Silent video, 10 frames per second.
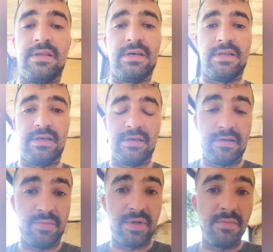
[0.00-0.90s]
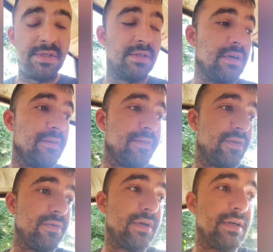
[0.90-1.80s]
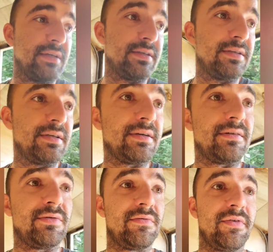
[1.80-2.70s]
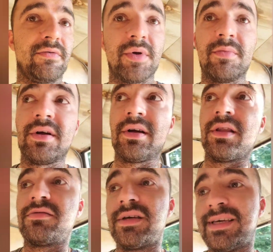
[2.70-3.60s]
that, I got a pretty busy life too, guys. I don't know if you remember, I got 3